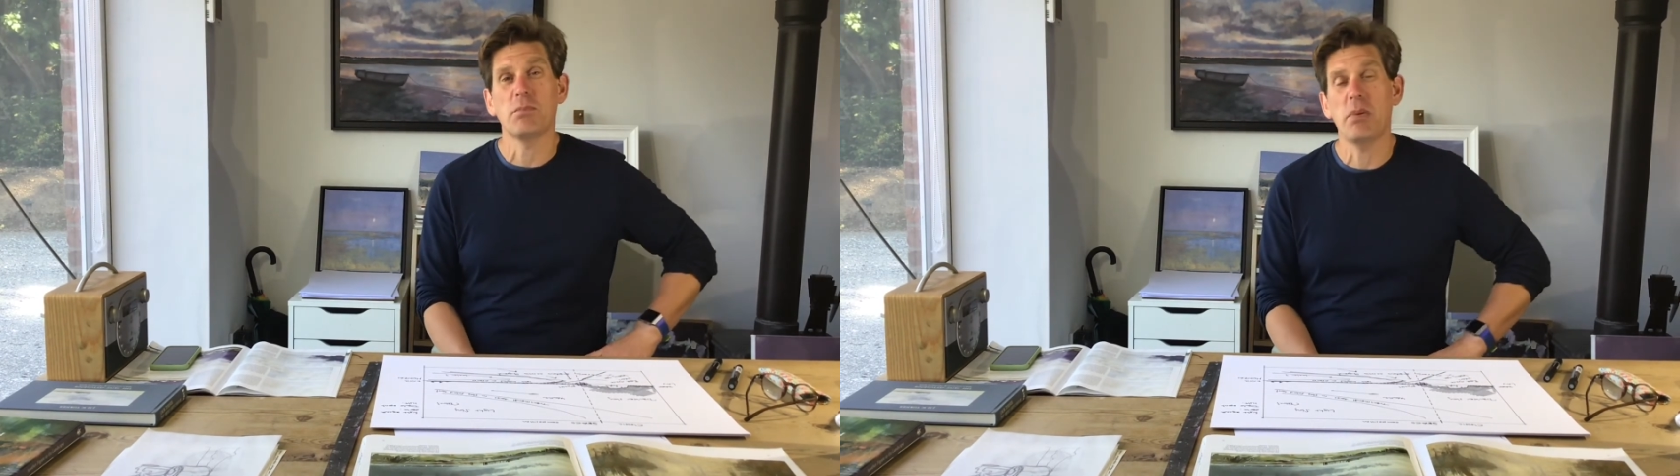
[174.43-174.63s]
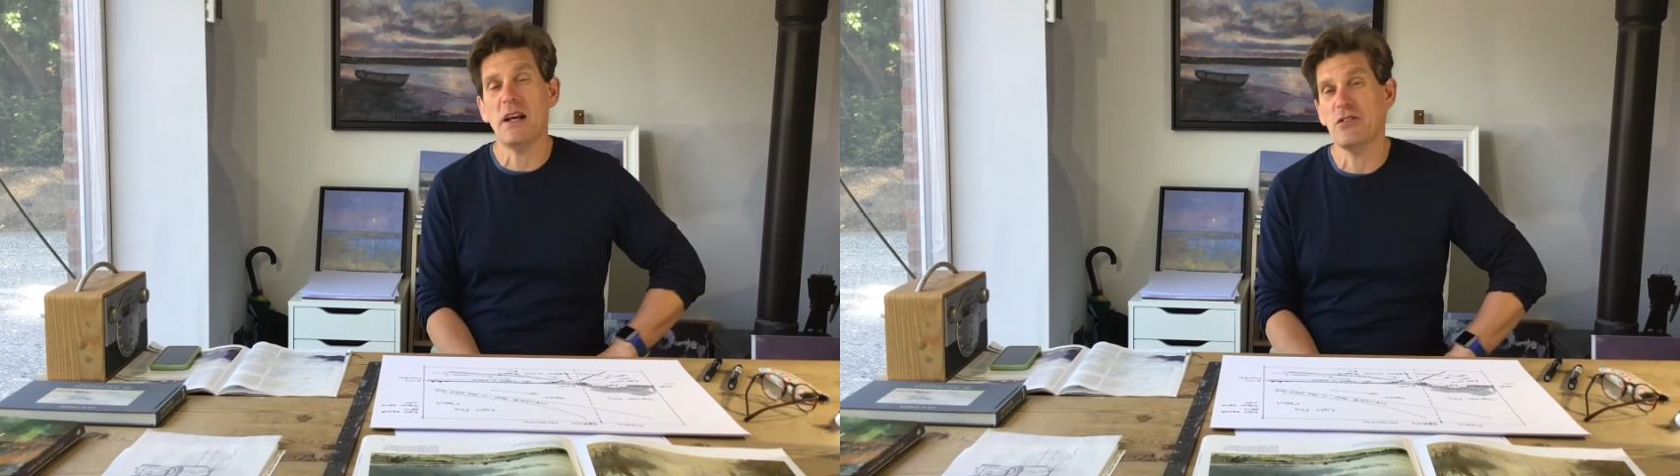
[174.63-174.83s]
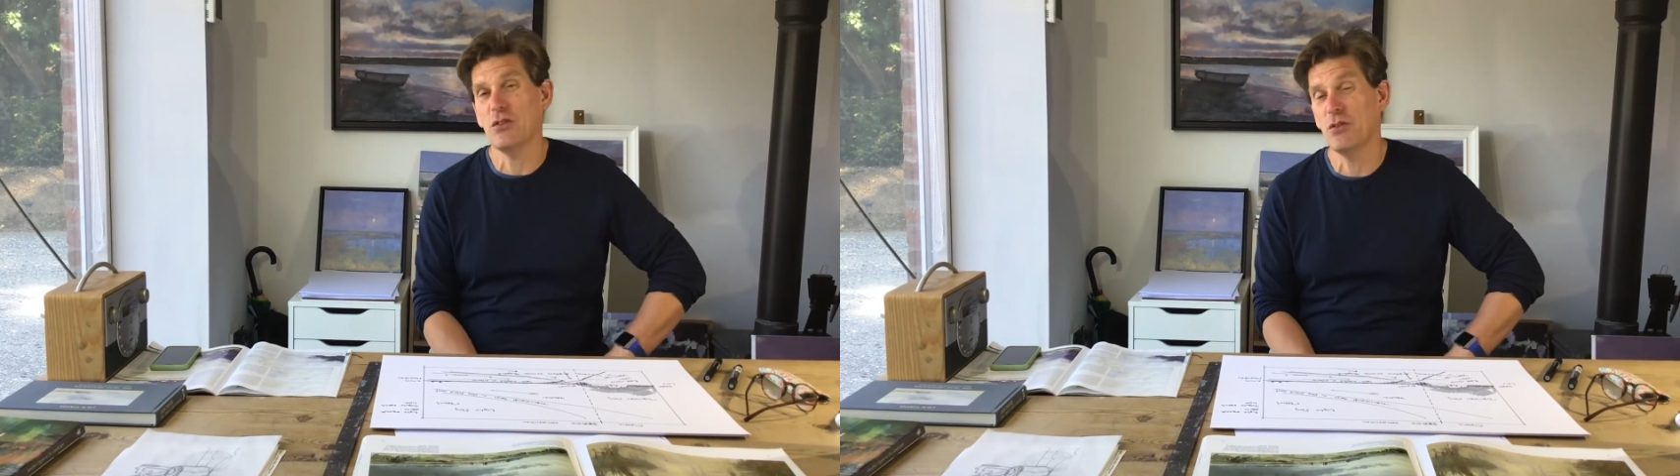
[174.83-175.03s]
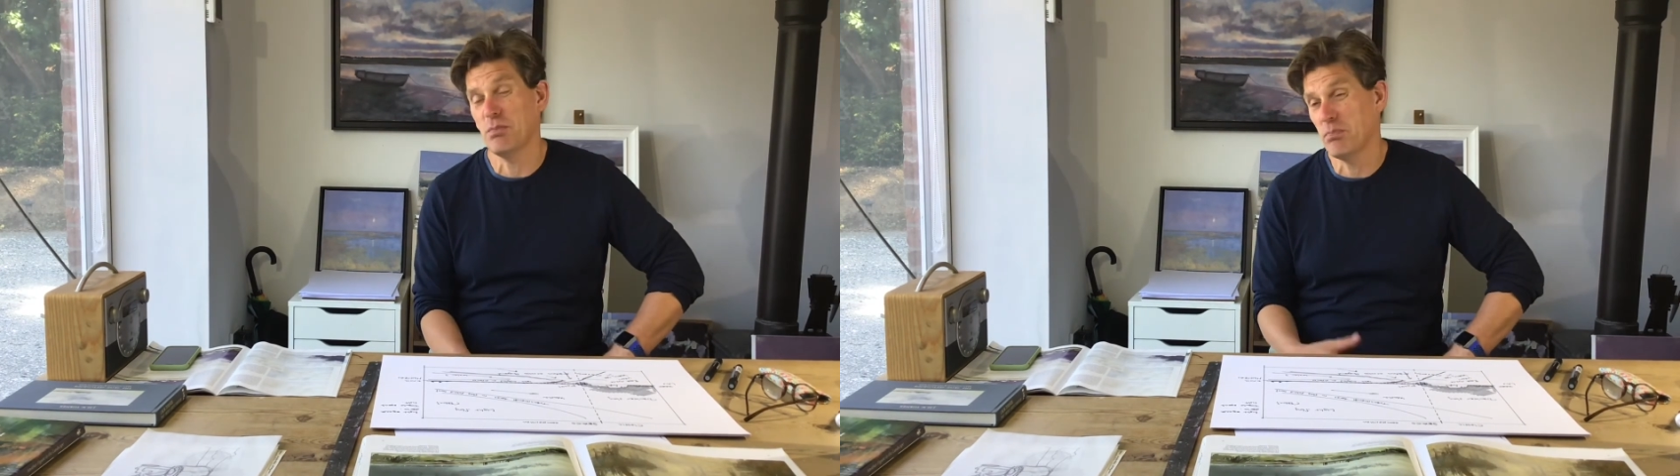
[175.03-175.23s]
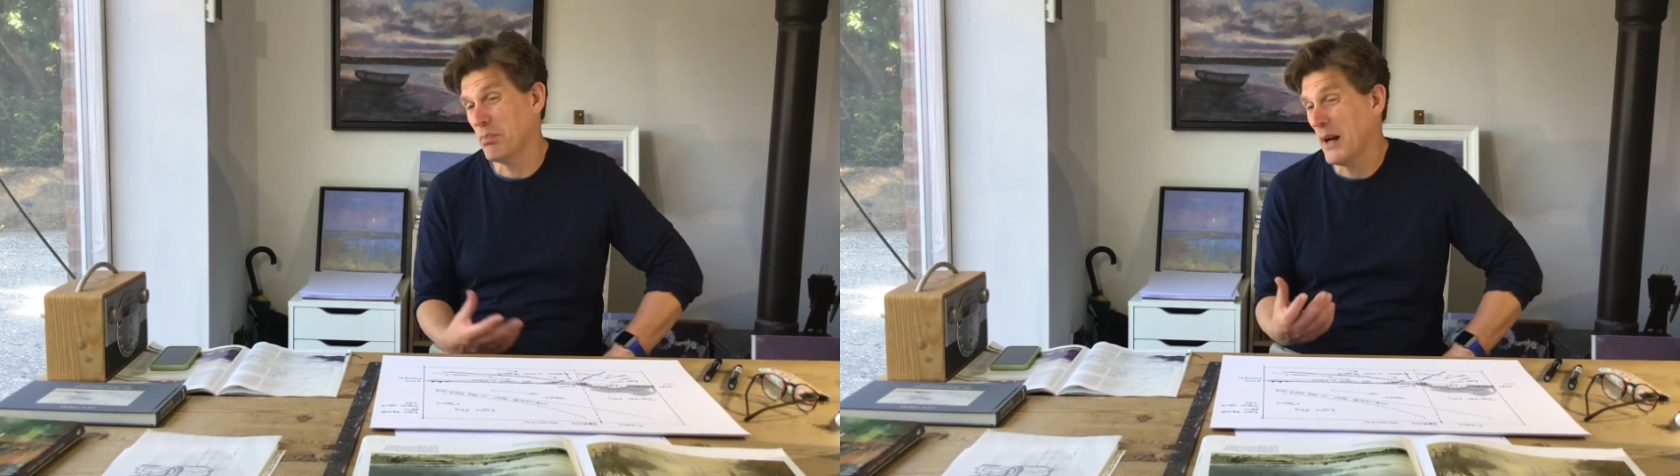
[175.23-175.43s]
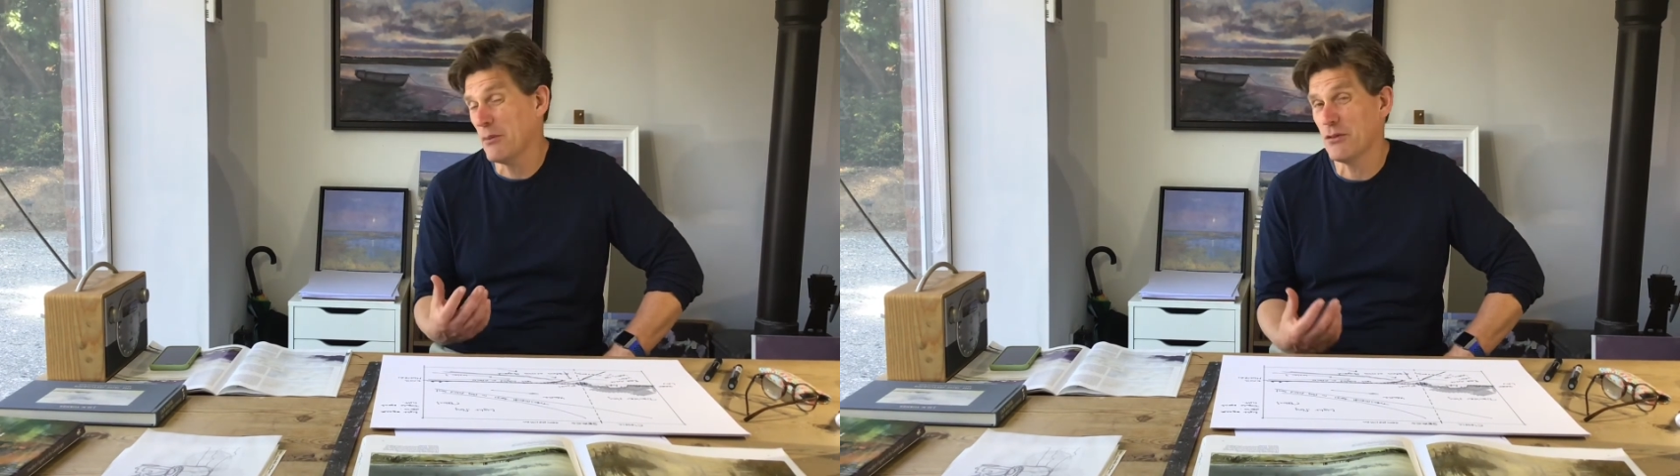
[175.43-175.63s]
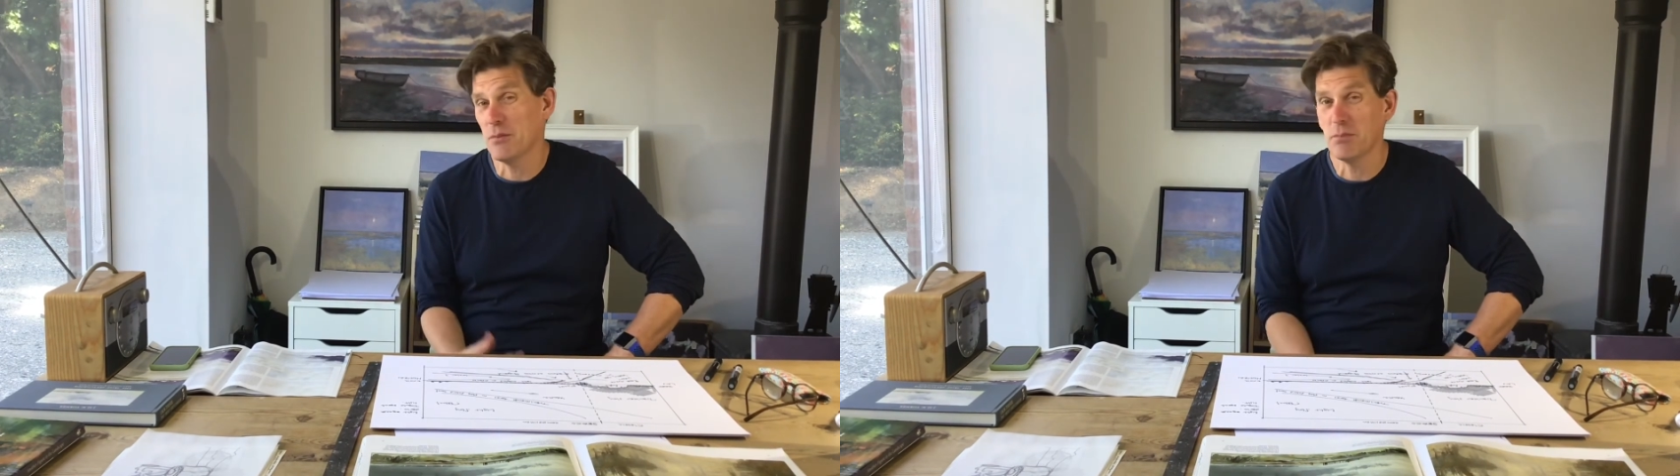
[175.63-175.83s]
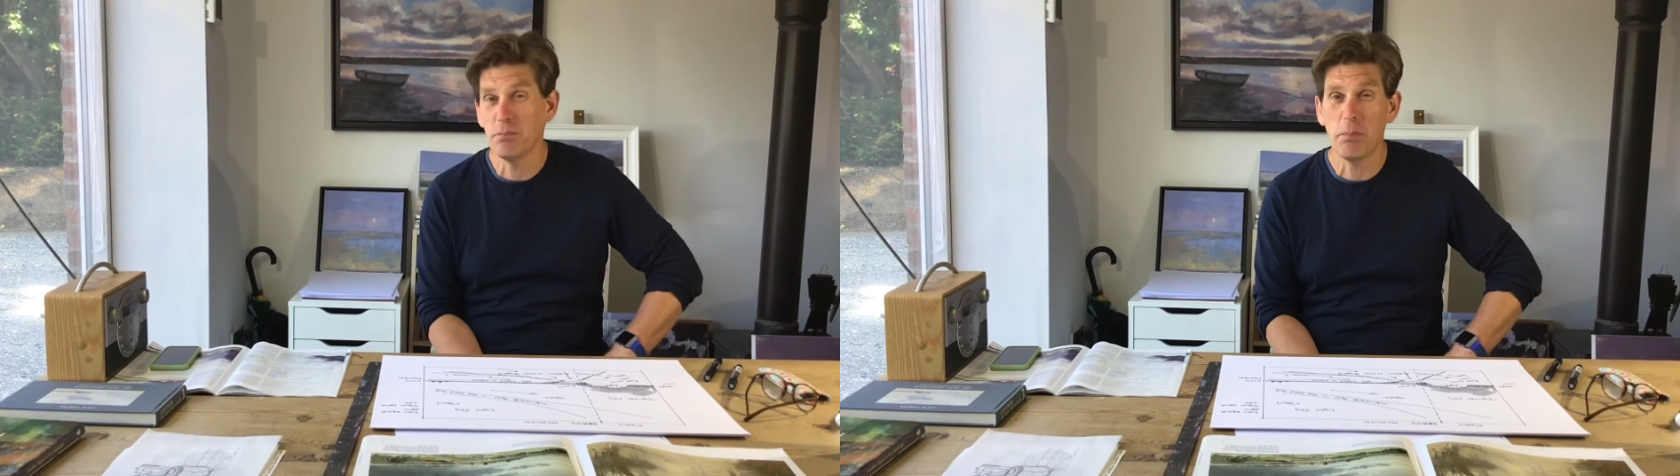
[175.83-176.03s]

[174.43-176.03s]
pastels, perhaps some